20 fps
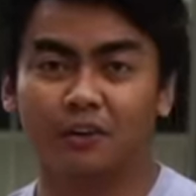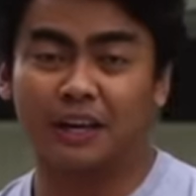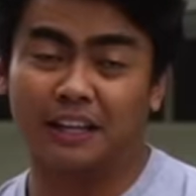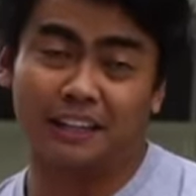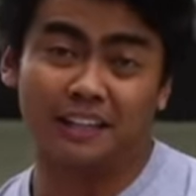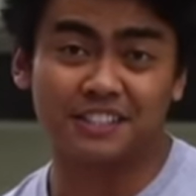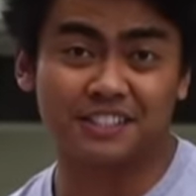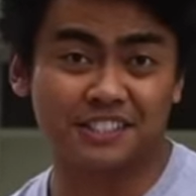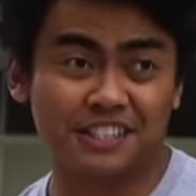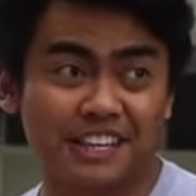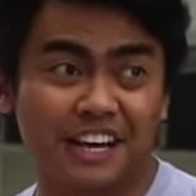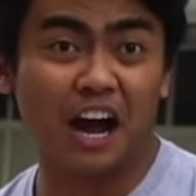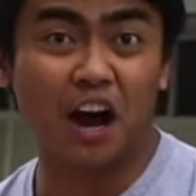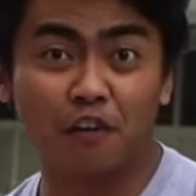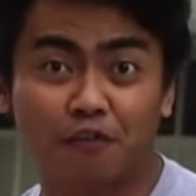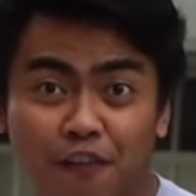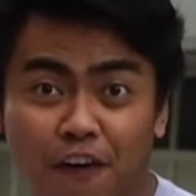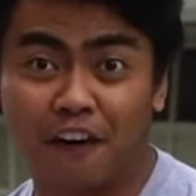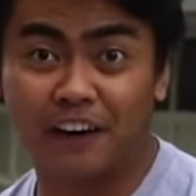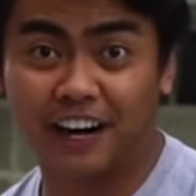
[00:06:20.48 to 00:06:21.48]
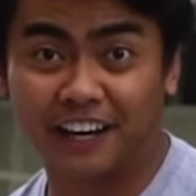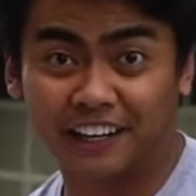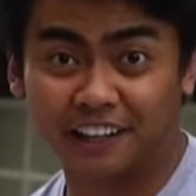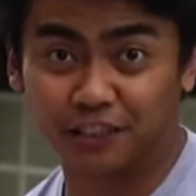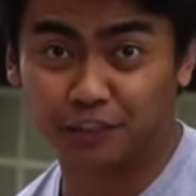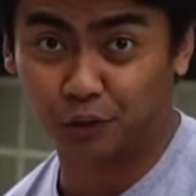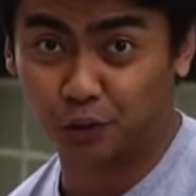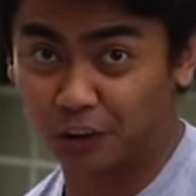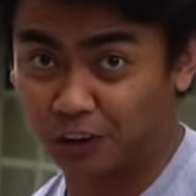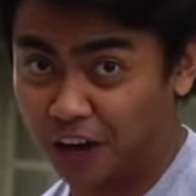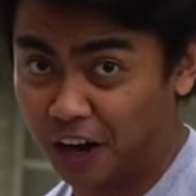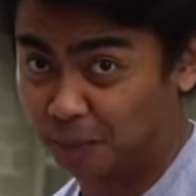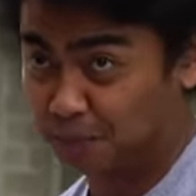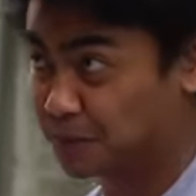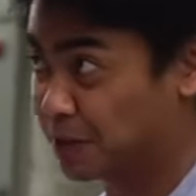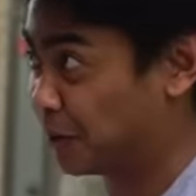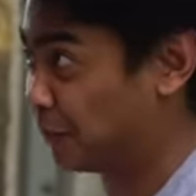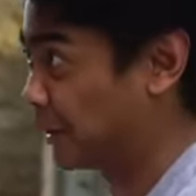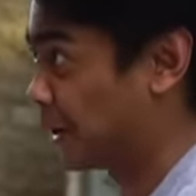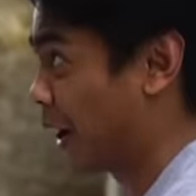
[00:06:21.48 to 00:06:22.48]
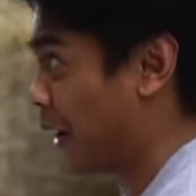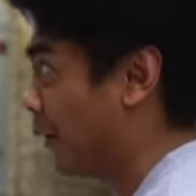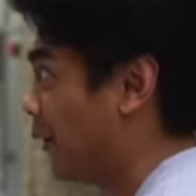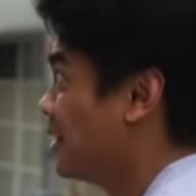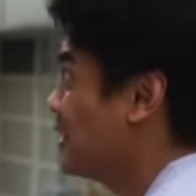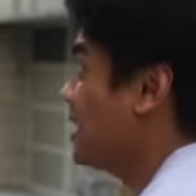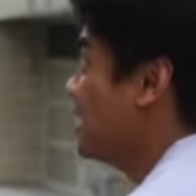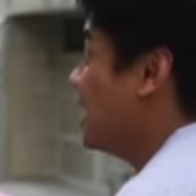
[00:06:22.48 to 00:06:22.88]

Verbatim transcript: okay, let's see how far I can throw it up. Here we go